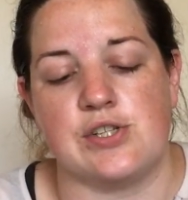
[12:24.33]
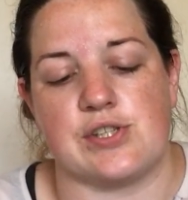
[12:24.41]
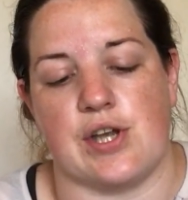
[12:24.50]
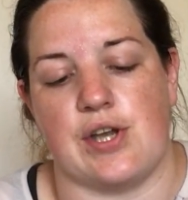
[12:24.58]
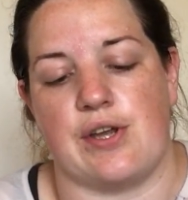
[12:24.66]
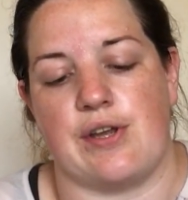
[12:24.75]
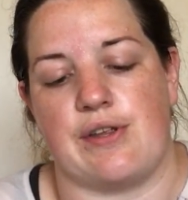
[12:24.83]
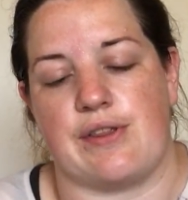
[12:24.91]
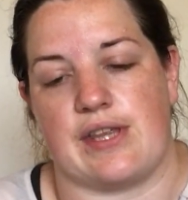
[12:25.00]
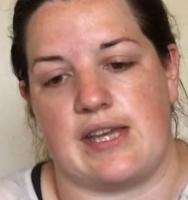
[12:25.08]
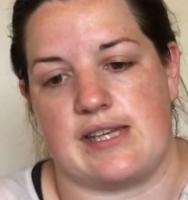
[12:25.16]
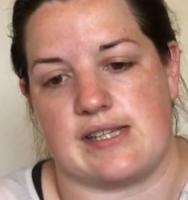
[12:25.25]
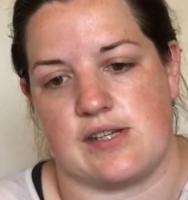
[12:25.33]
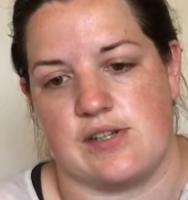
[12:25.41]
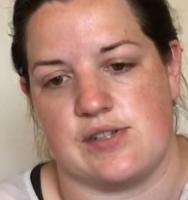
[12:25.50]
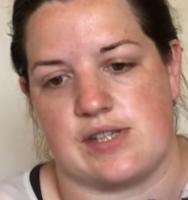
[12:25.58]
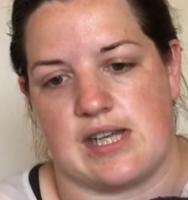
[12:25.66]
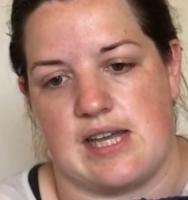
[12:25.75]
So the
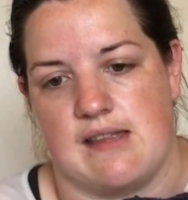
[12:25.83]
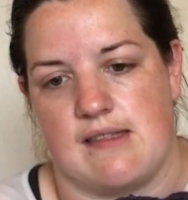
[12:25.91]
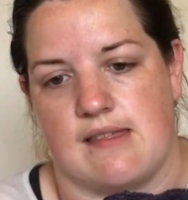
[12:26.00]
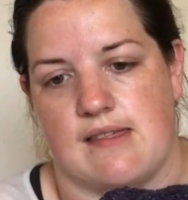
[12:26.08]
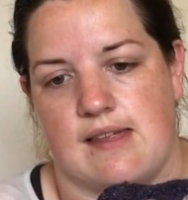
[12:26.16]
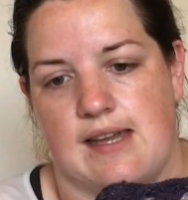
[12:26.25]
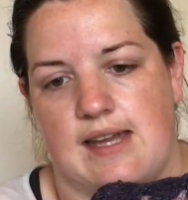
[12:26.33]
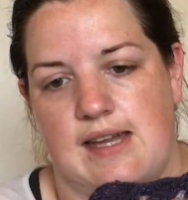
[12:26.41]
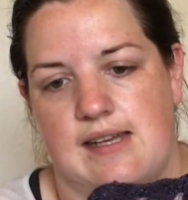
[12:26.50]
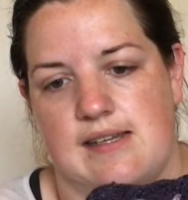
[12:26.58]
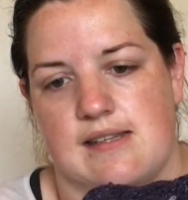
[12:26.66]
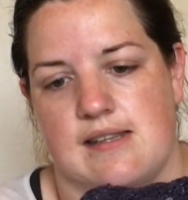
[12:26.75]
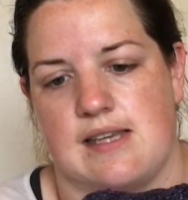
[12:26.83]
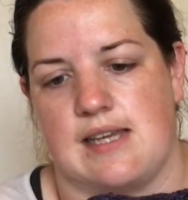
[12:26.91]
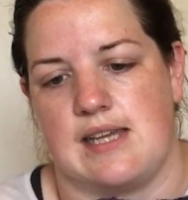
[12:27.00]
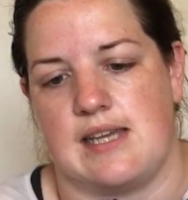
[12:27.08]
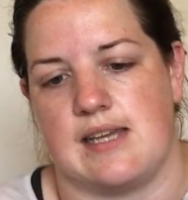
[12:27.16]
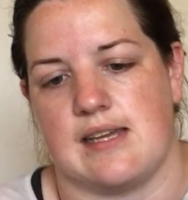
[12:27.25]
St Osgith and
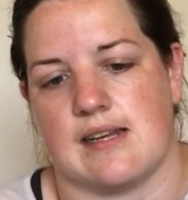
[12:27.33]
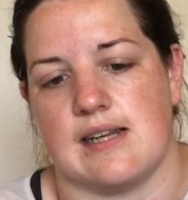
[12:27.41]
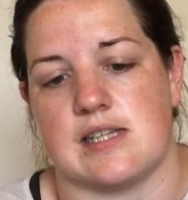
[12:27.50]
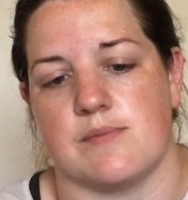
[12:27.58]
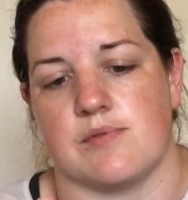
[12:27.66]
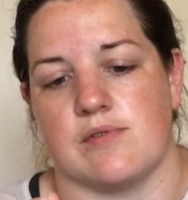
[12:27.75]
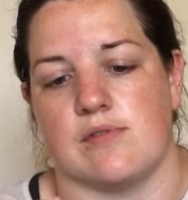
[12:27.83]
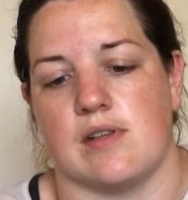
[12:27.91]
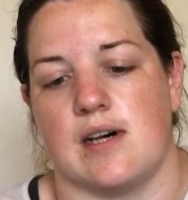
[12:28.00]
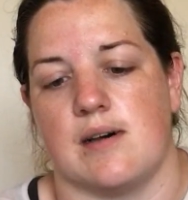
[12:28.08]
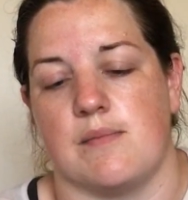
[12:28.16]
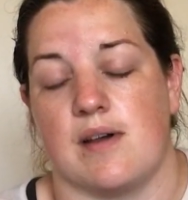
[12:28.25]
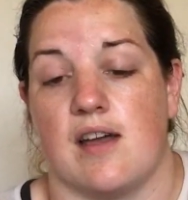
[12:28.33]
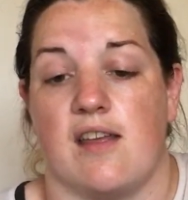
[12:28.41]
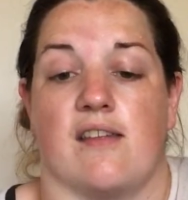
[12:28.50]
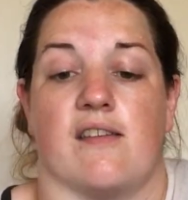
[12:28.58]
the glitter ball are